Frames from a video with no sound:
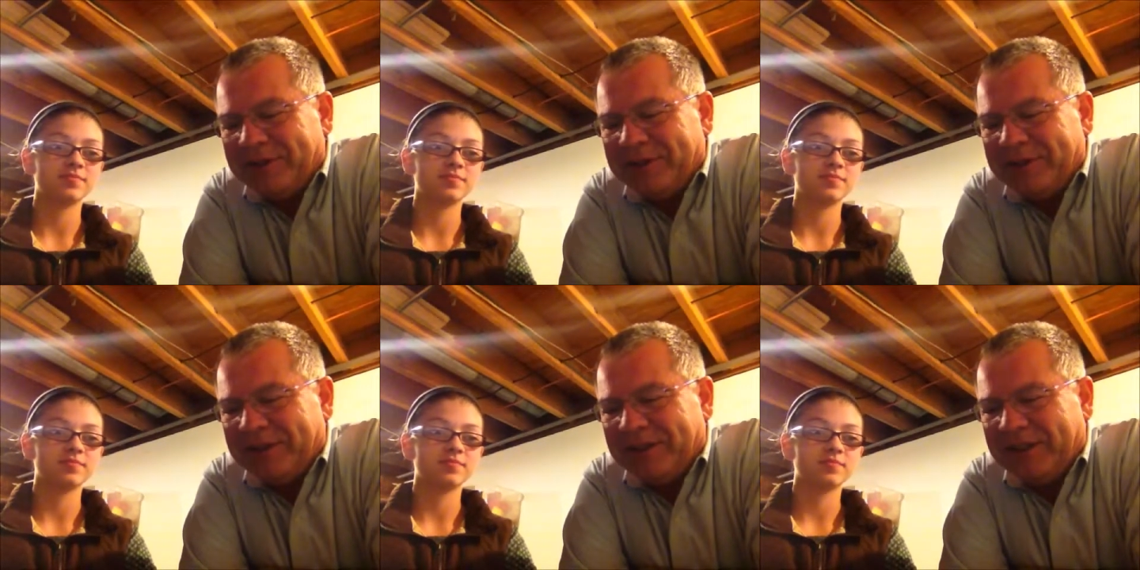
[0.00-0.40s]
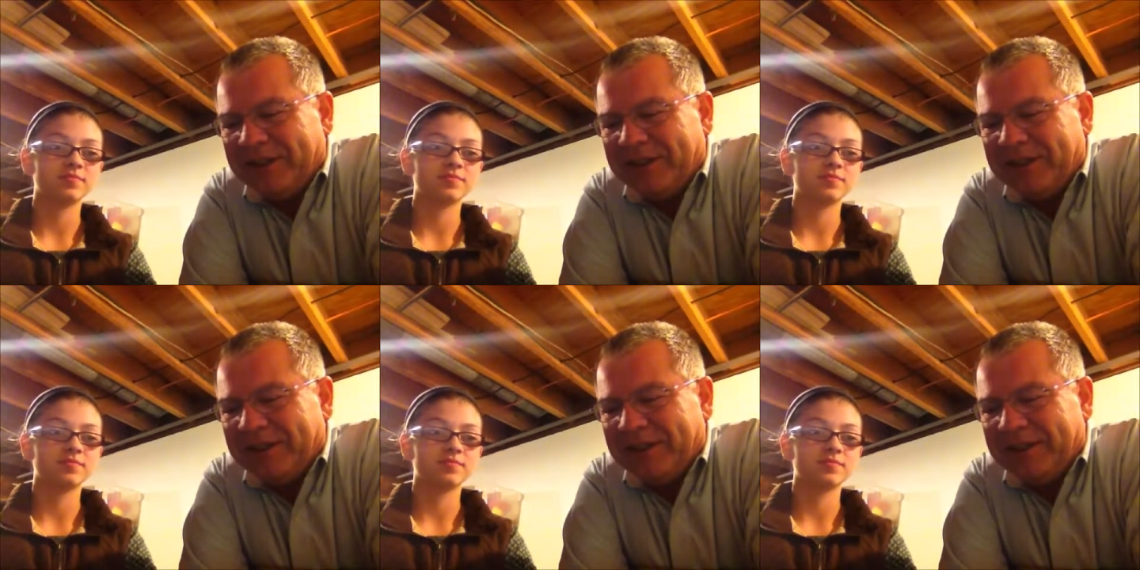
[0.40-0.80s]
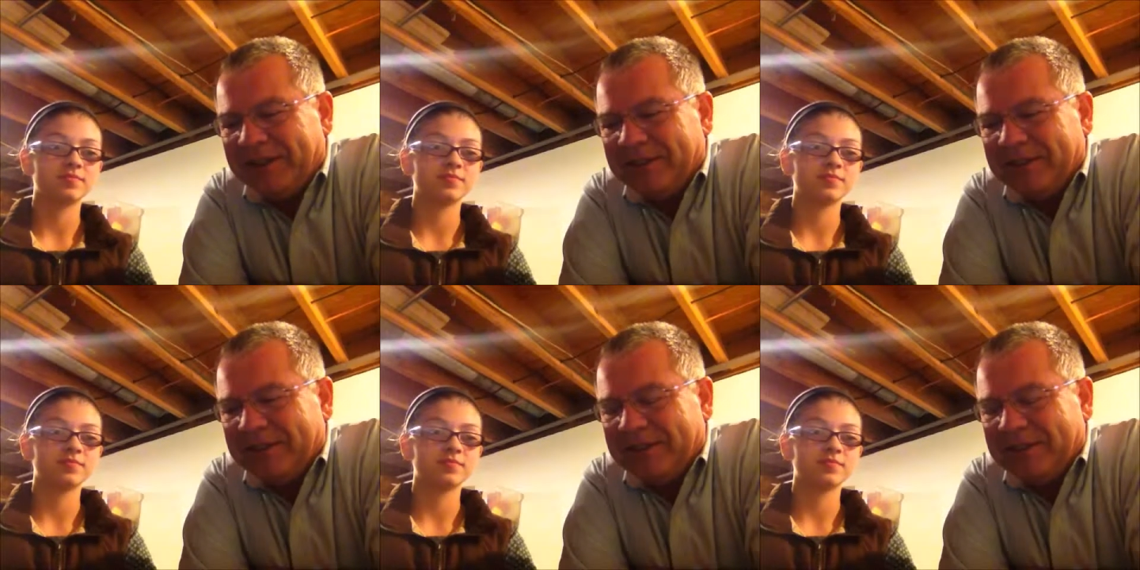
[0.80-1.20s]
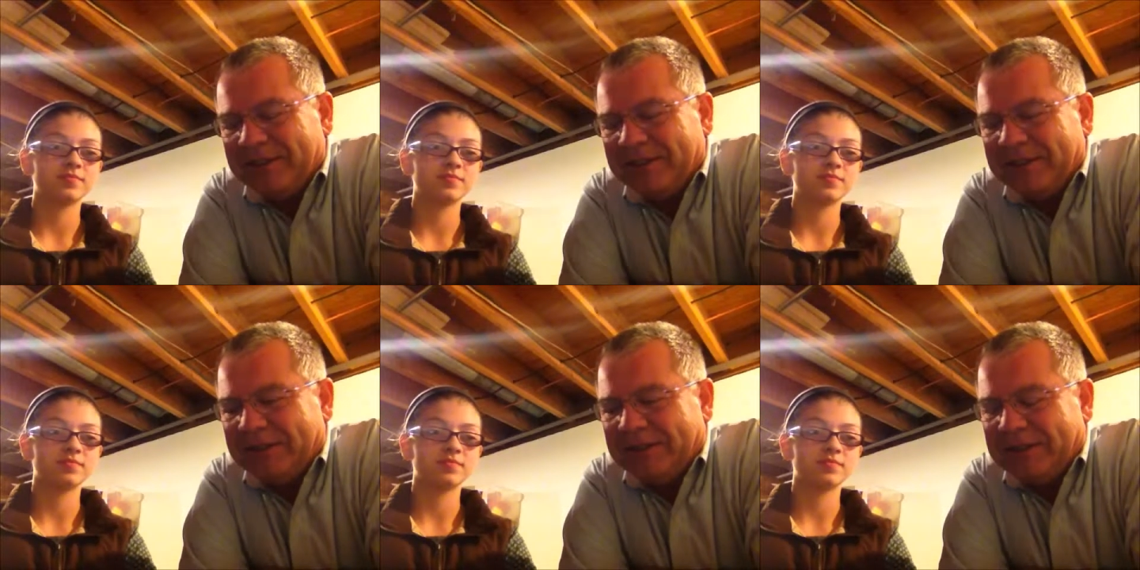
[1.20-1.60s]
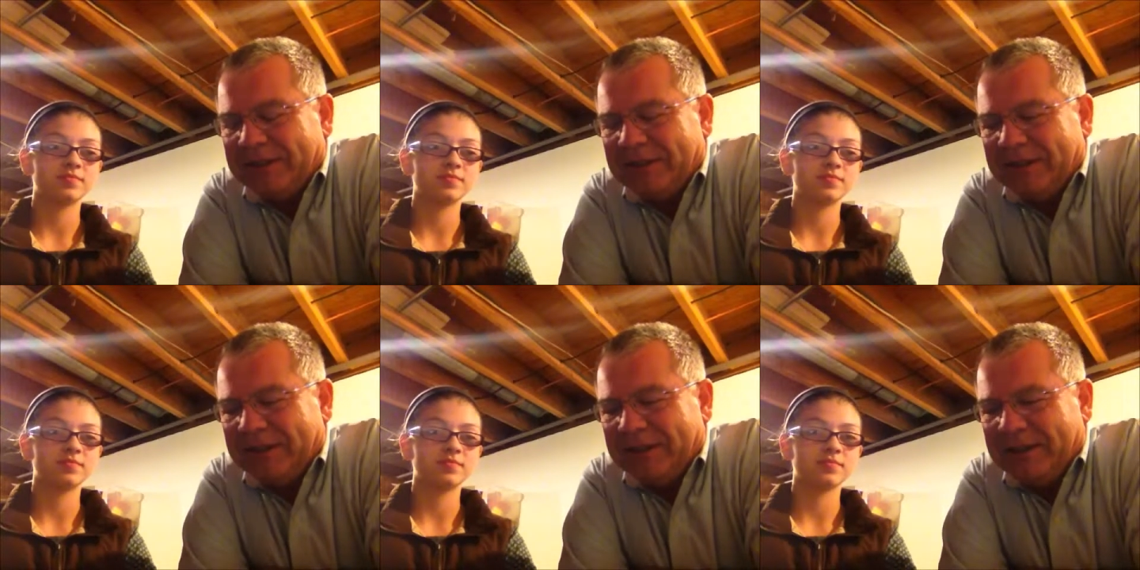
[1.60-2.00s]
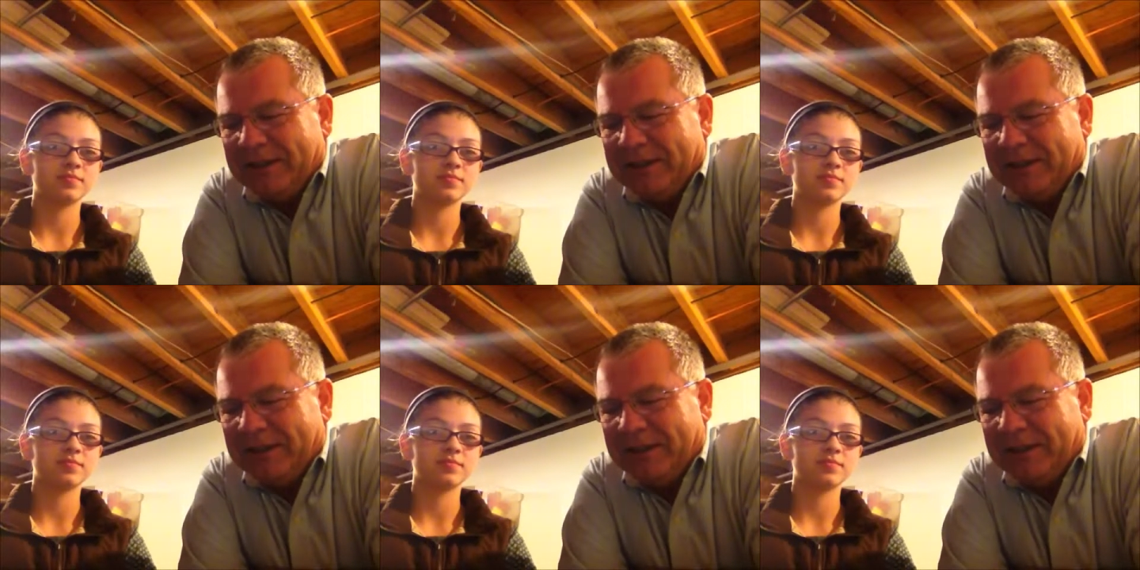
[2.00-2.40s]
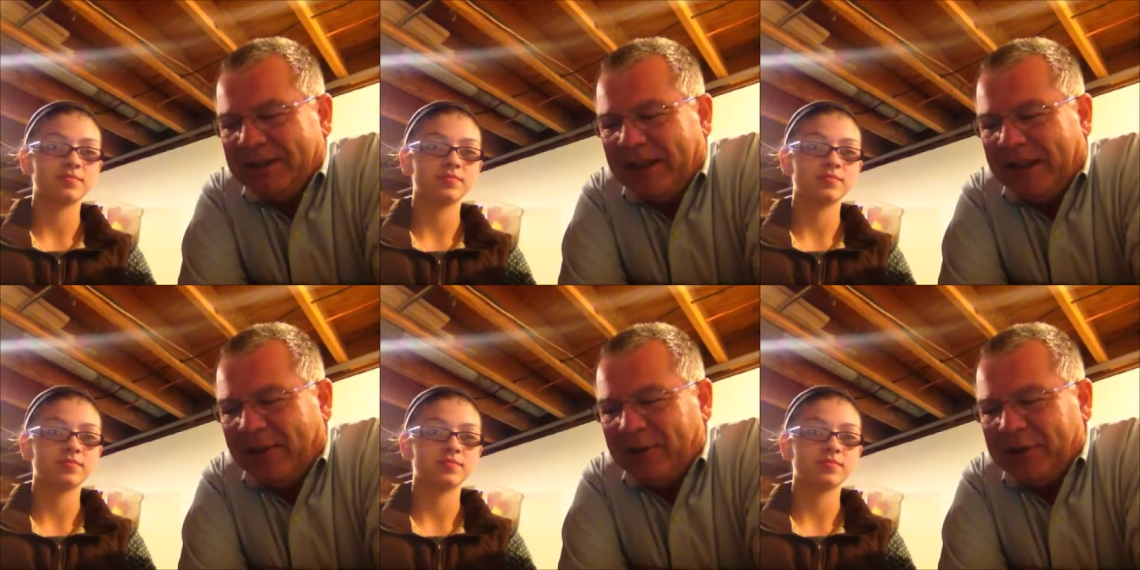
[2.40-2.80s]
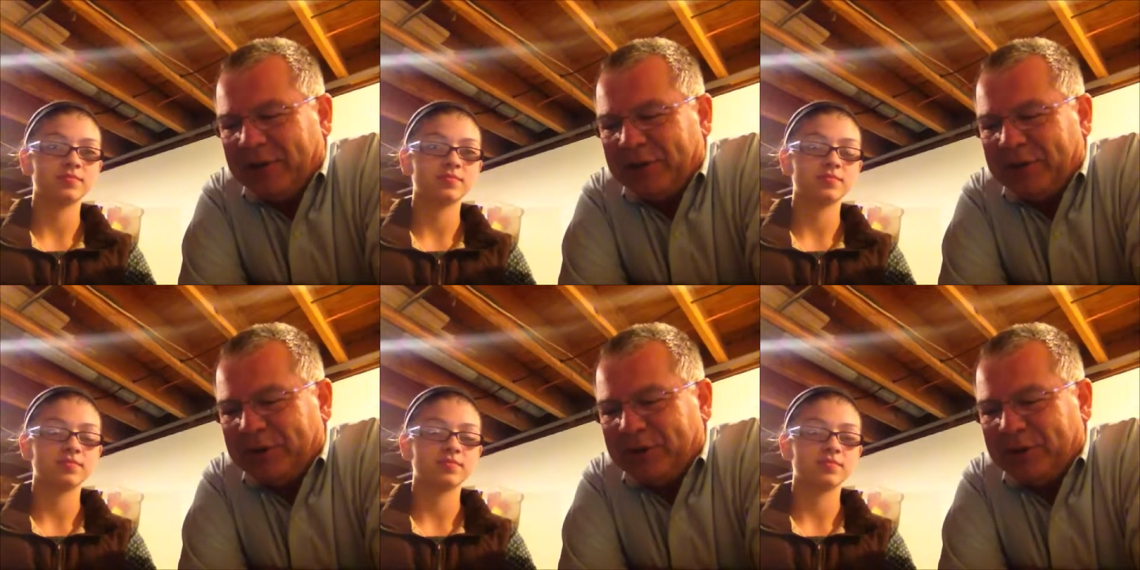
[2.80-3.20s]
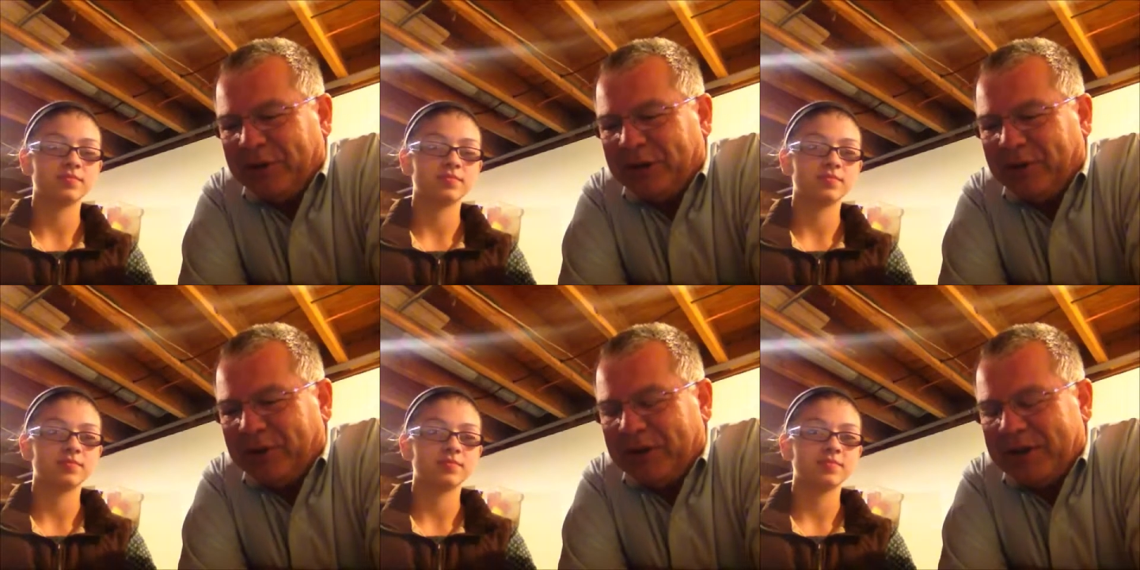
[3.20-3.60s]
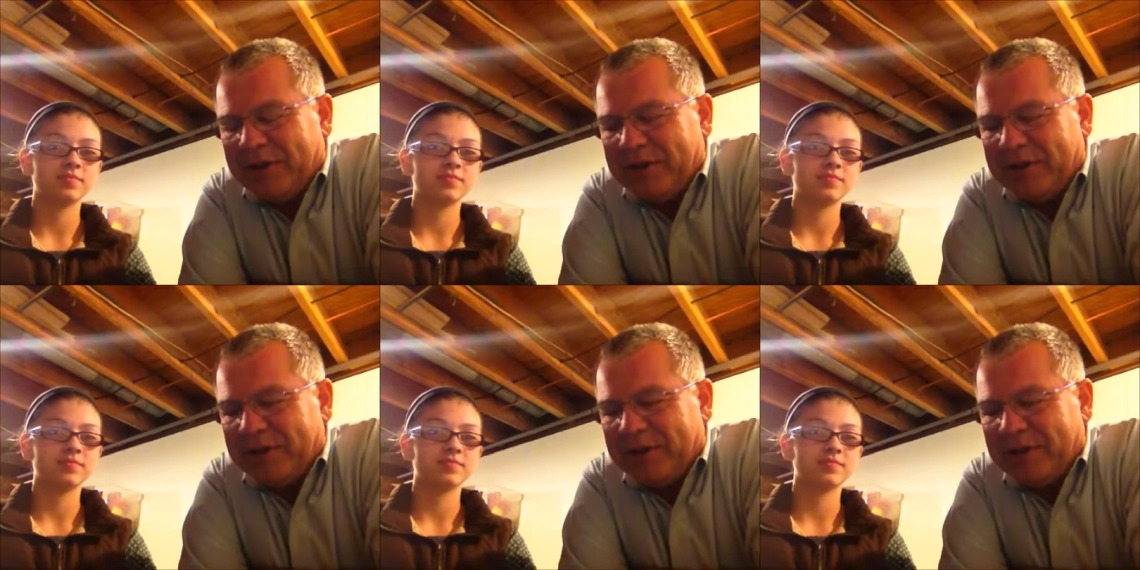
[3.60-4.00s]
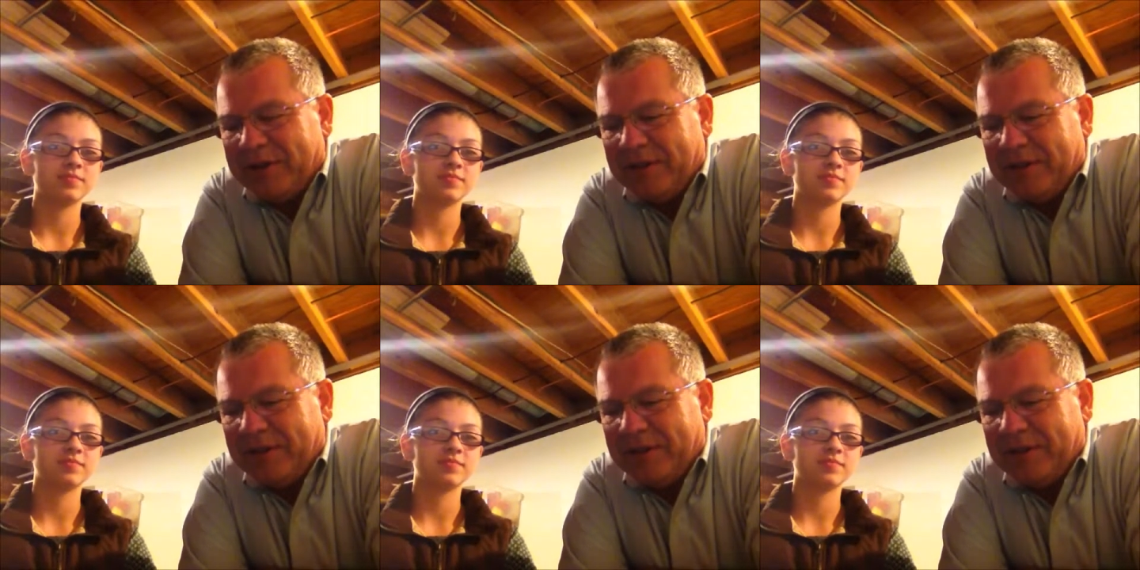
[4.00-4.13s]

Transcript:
Speaker 1: and uh, that was just the way it was.